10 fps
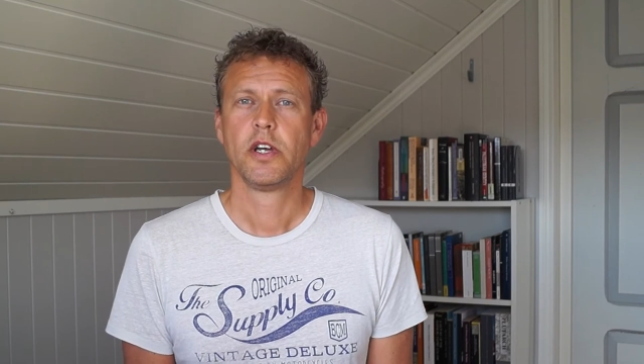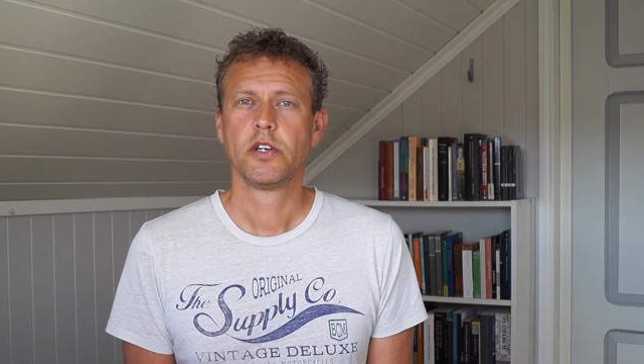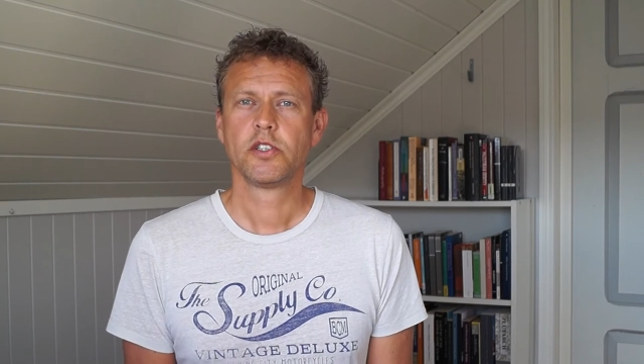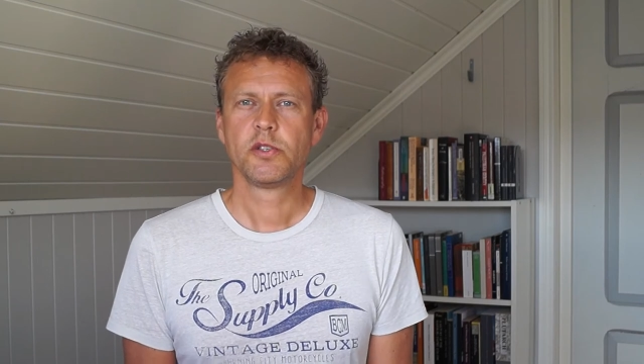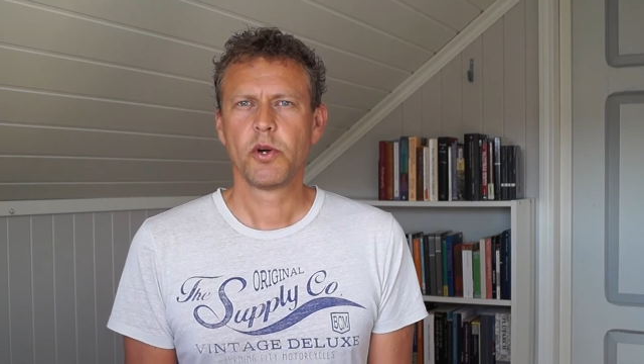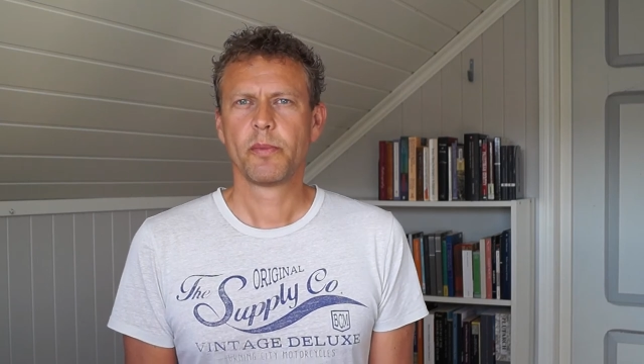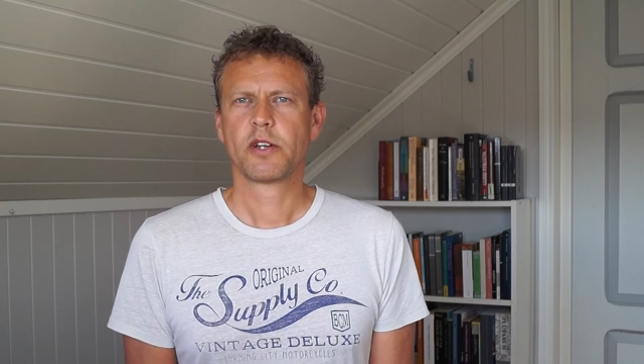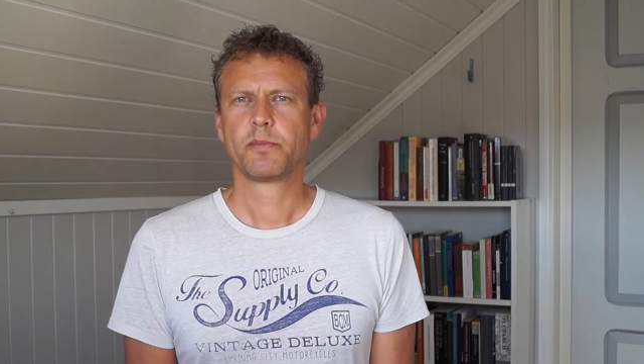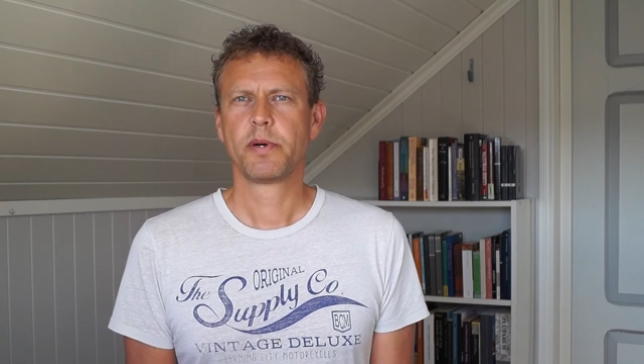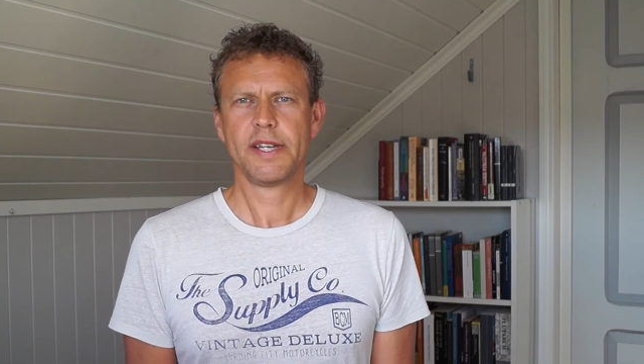Not a book
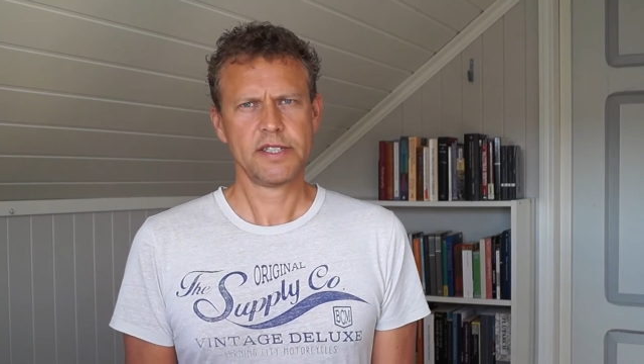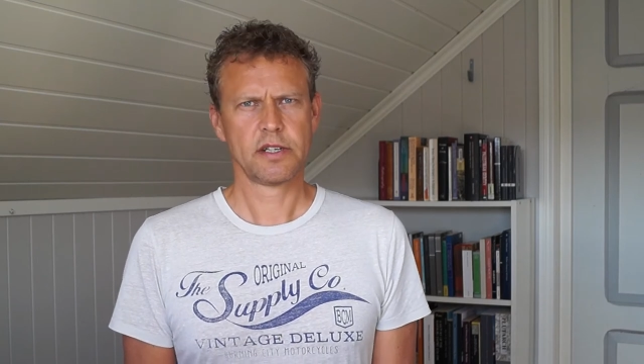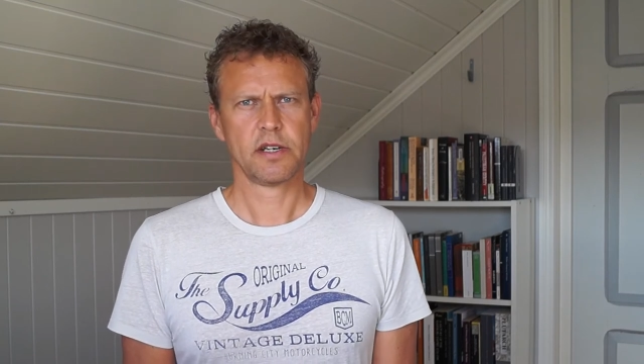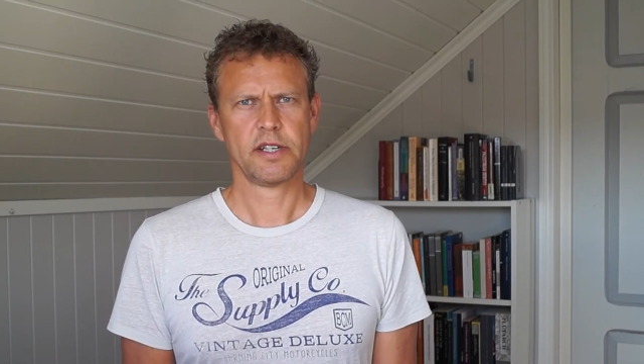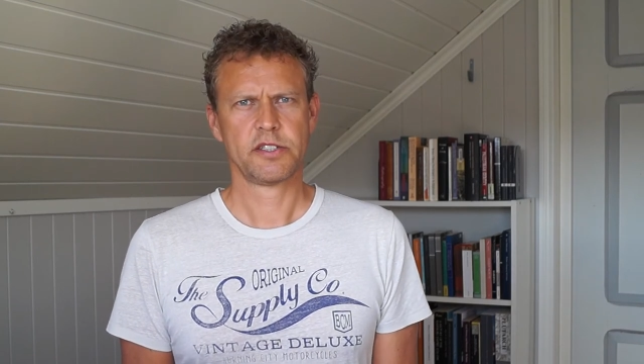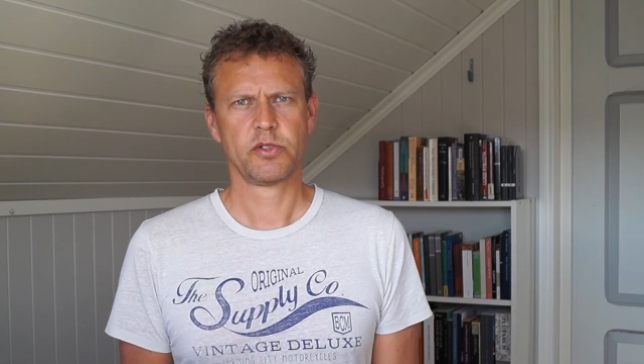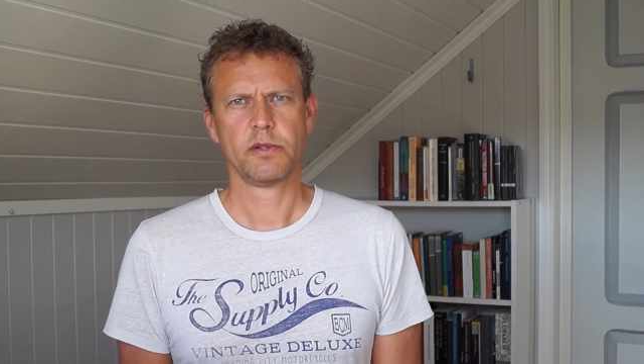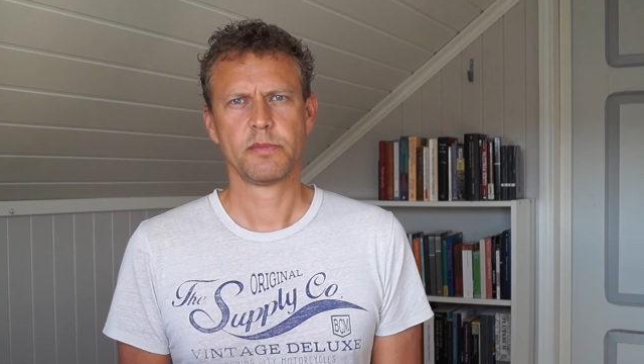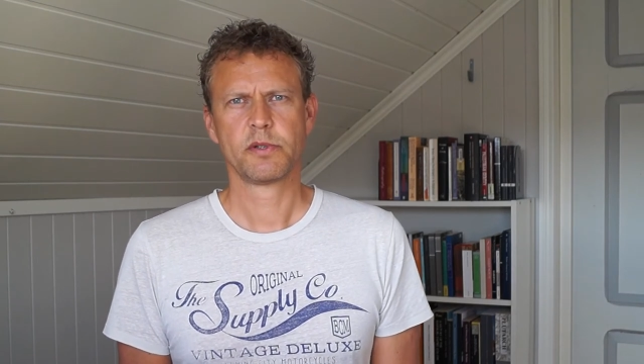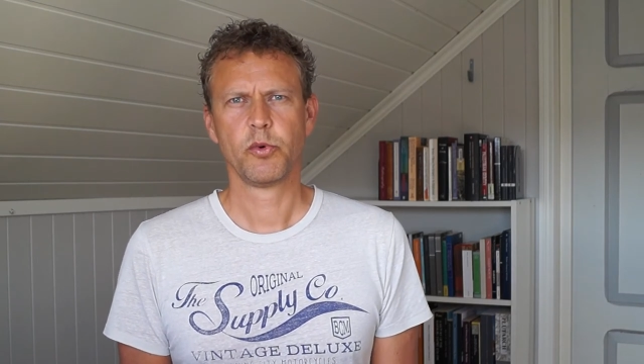about political
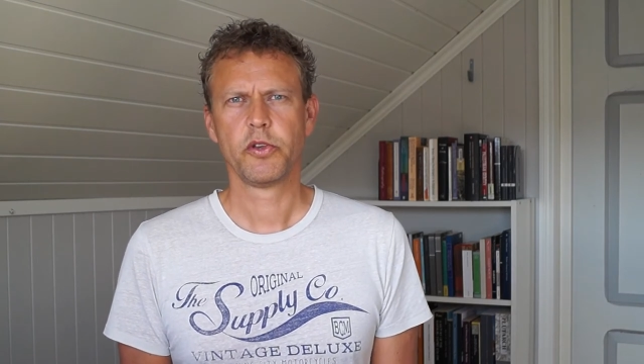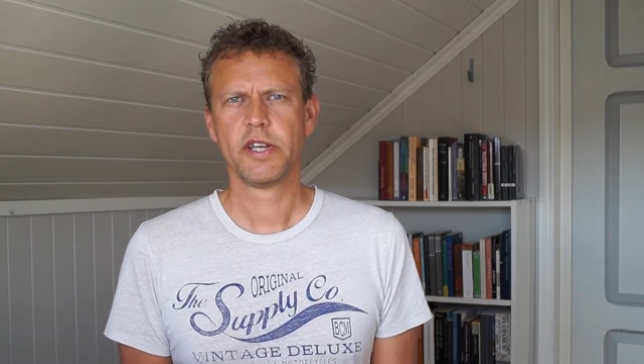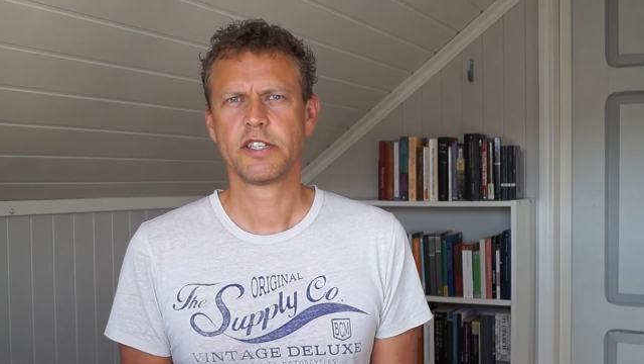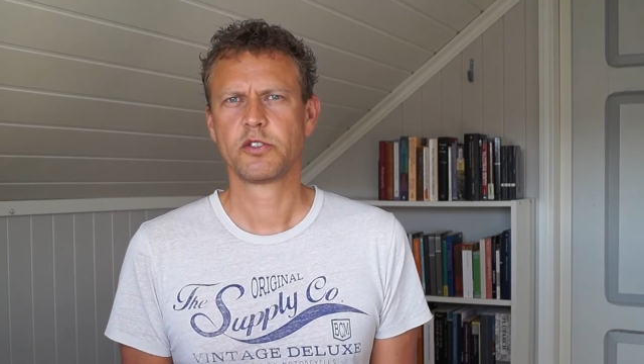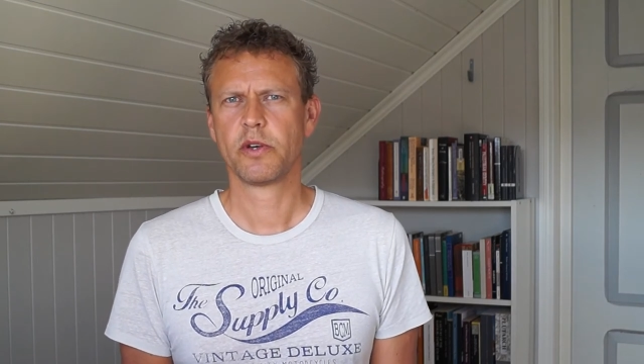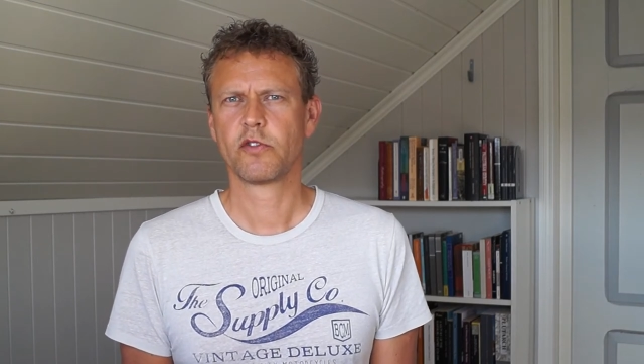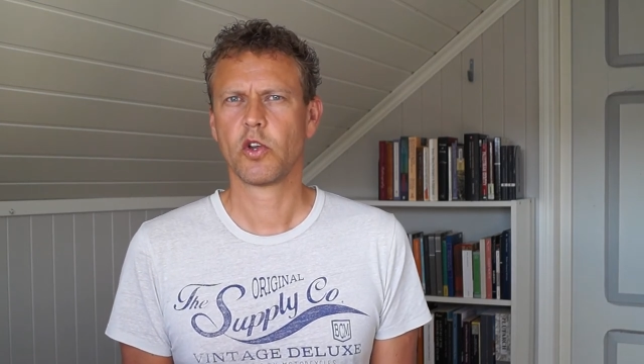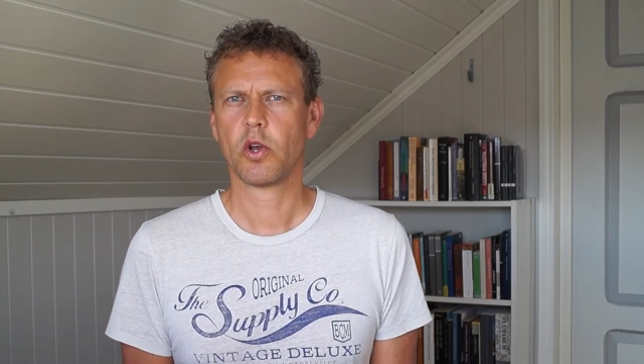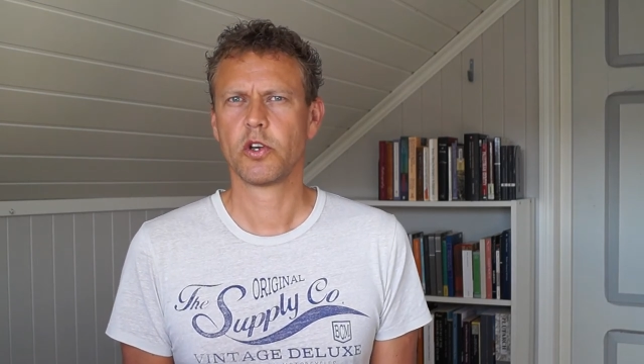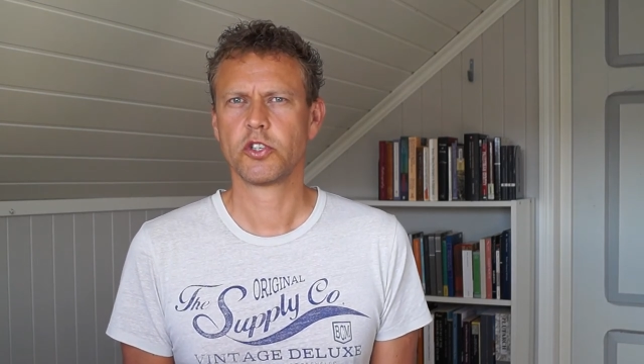history, but more the history of
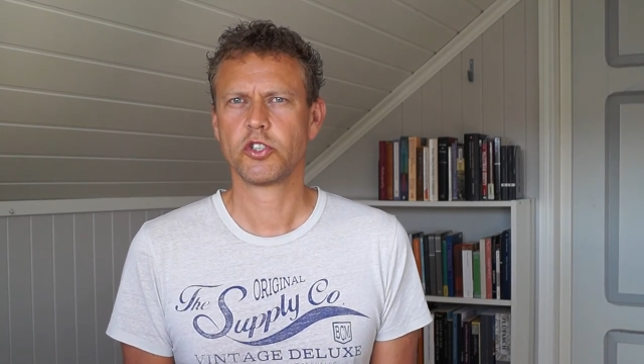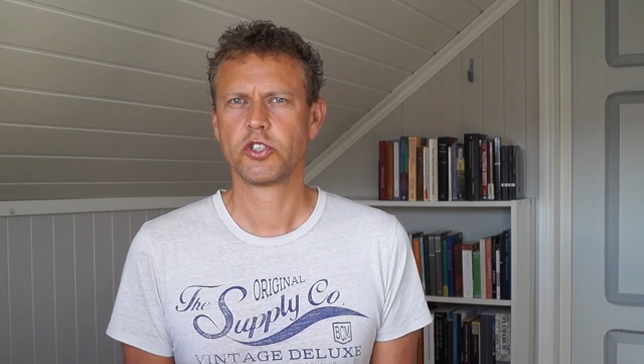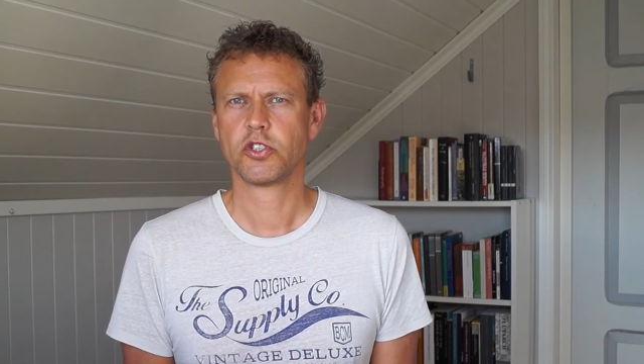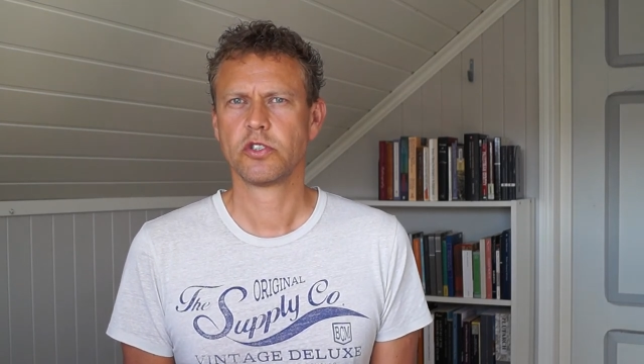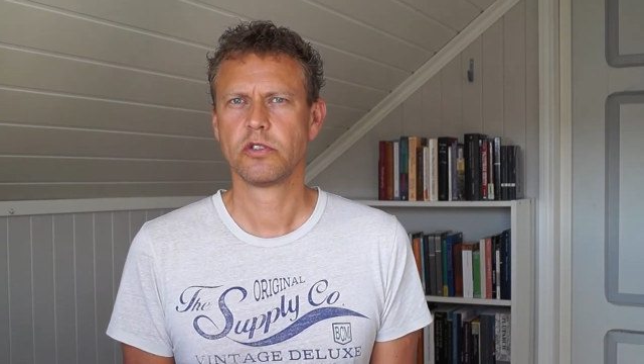knowledge,